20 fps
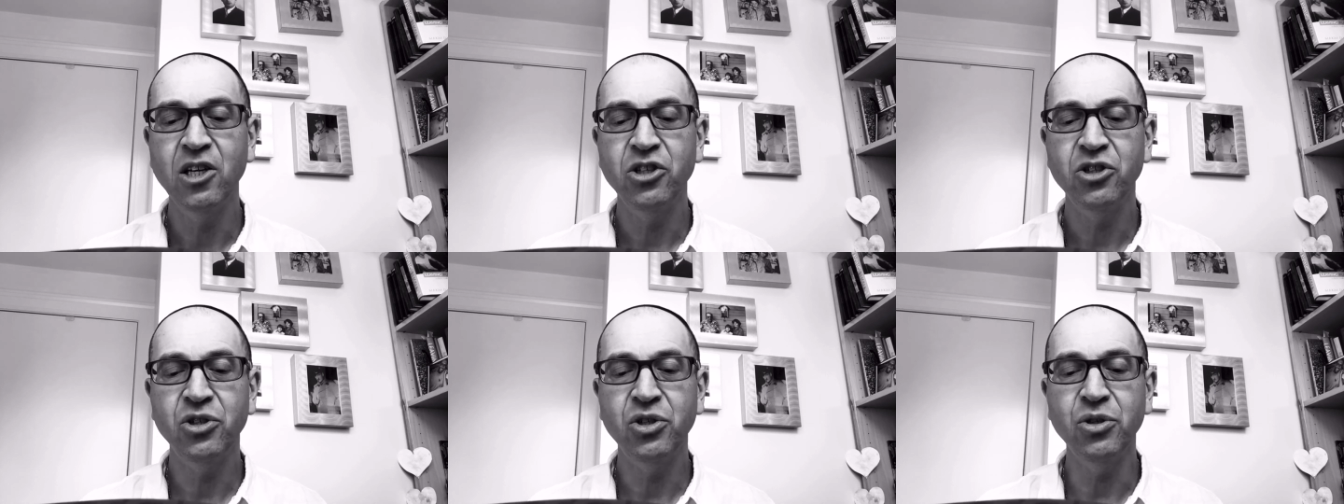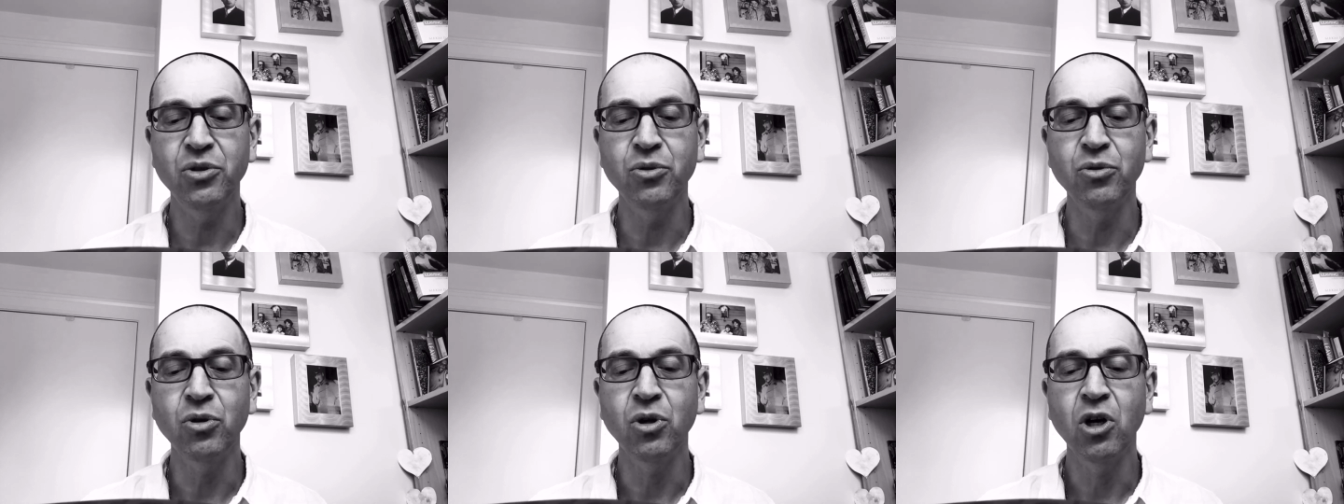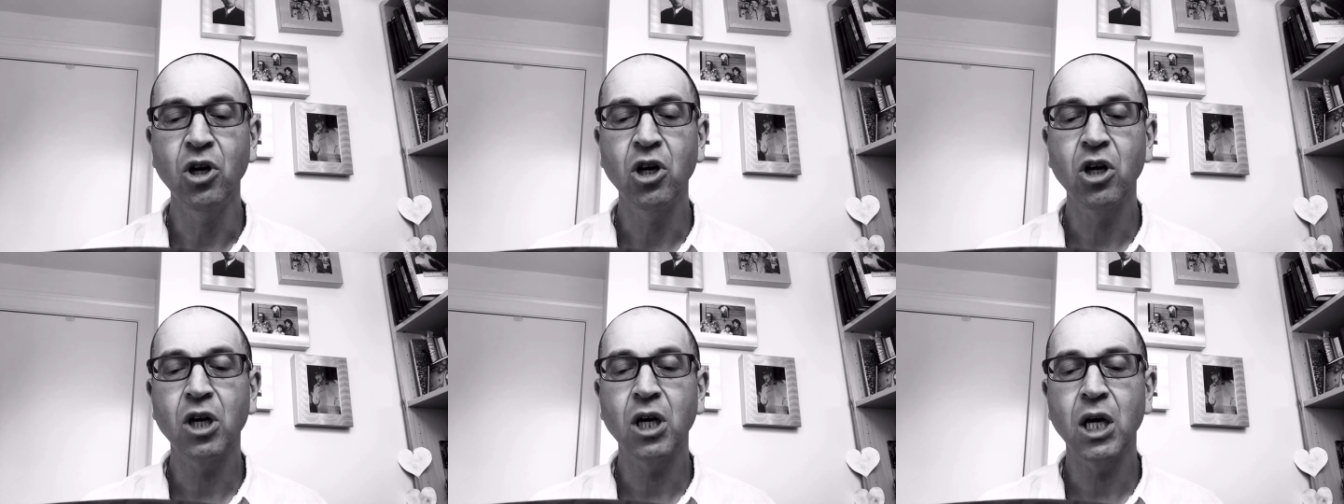to
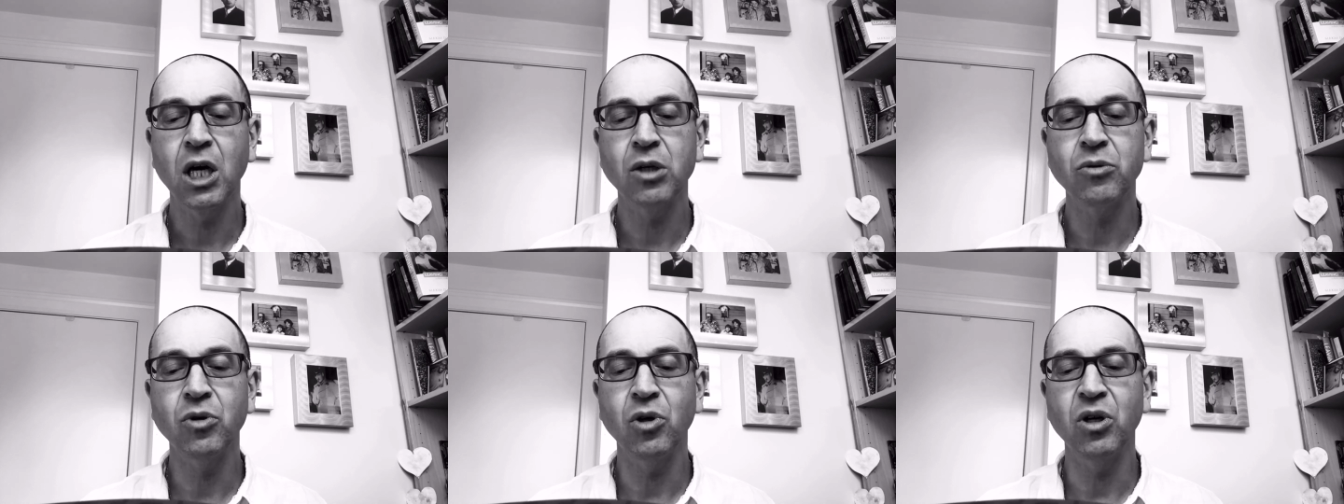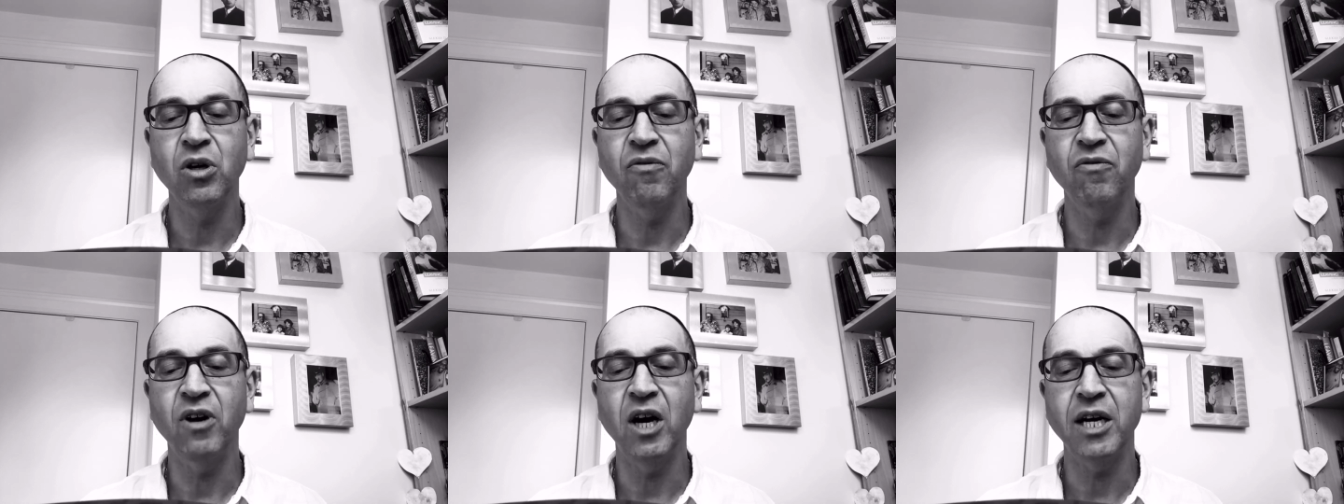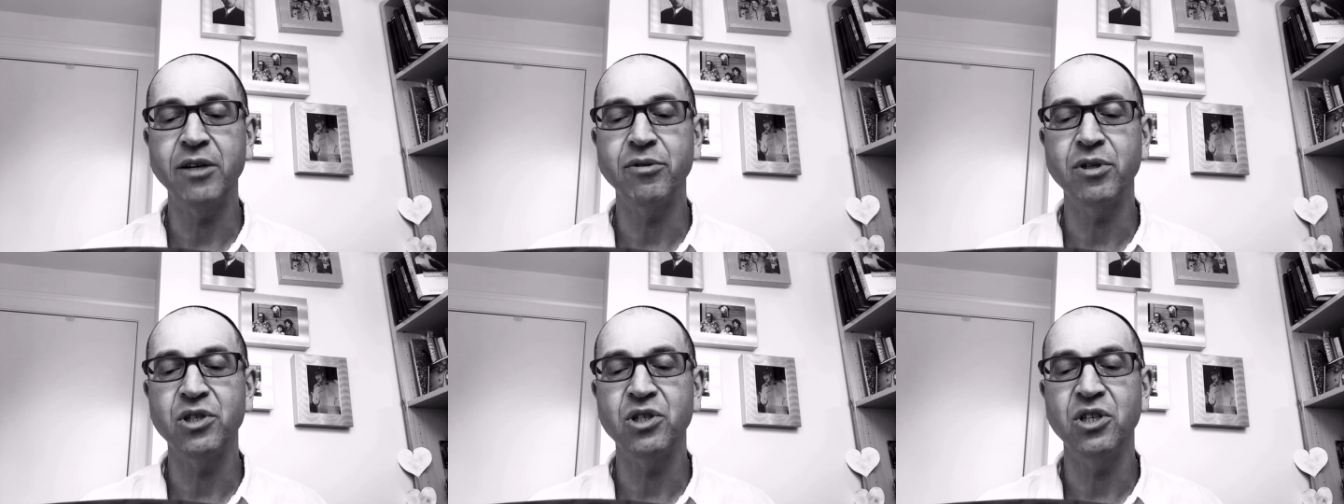
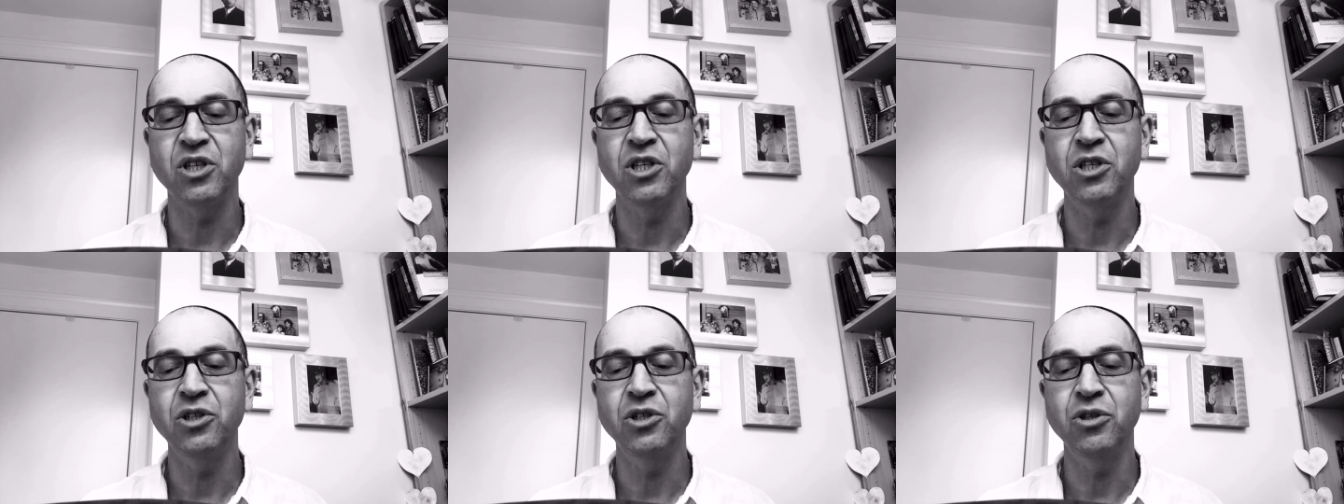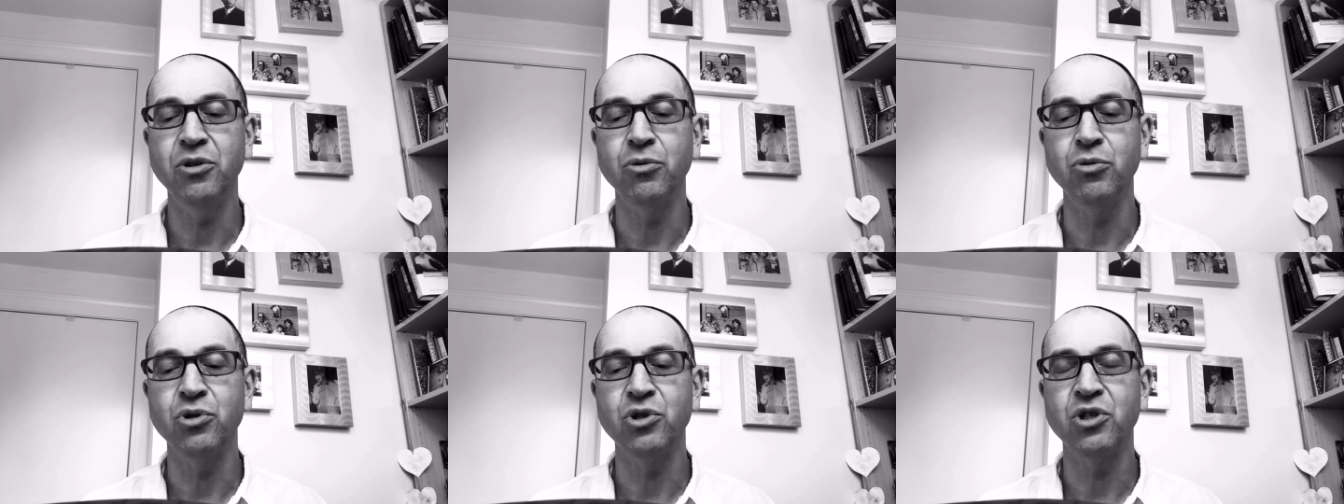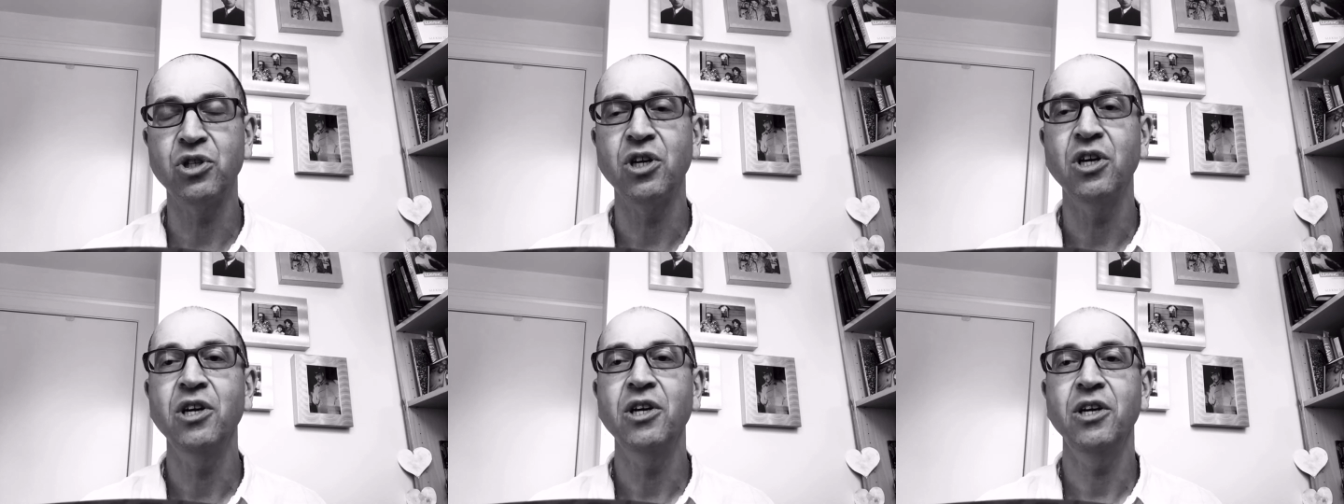
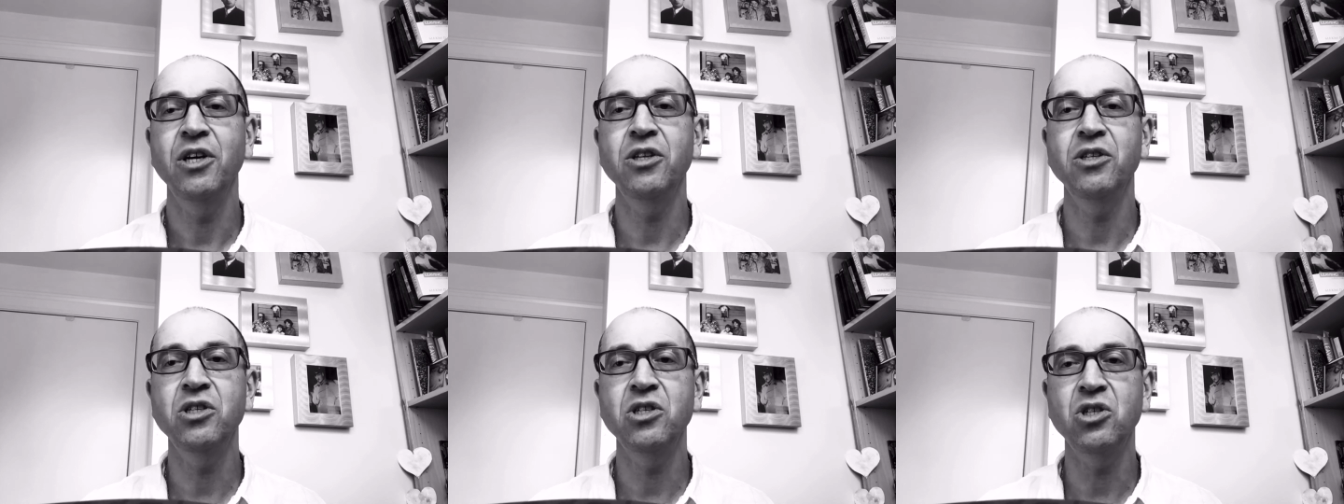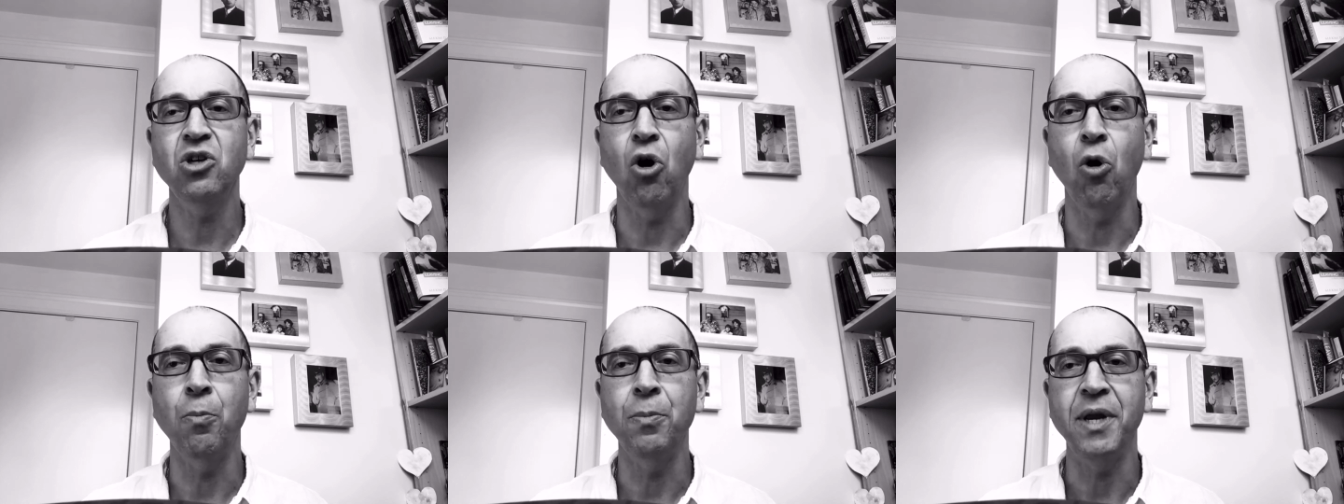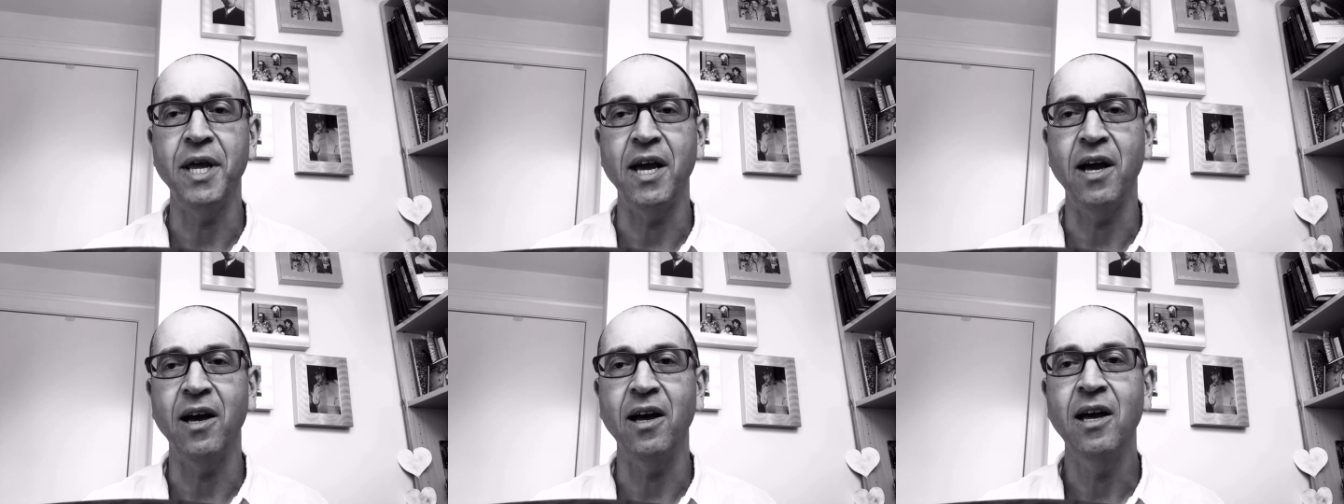Coronavirus-Induced
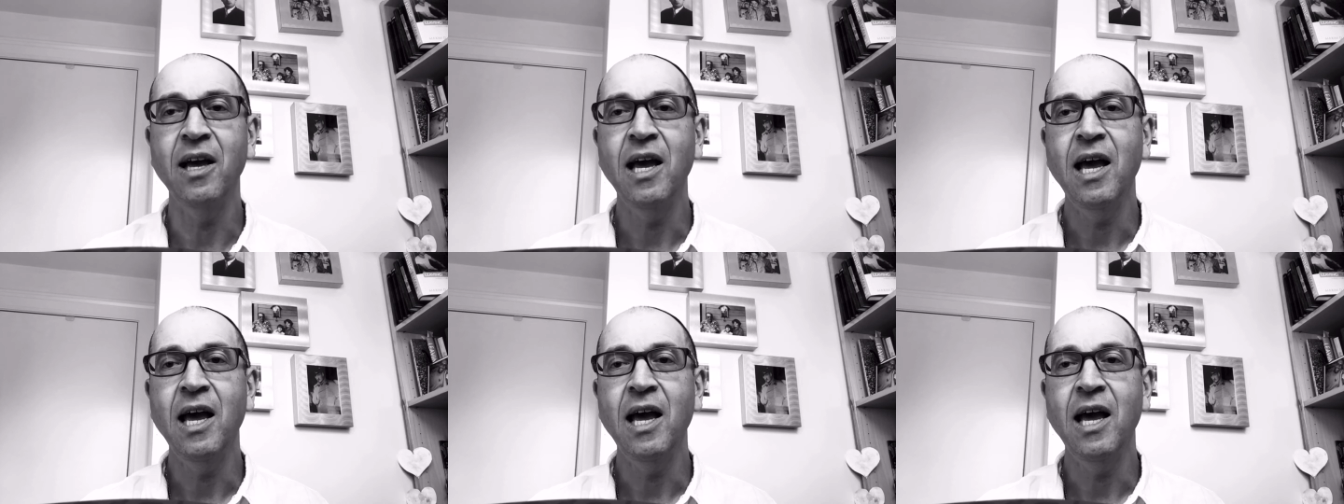Insomnia.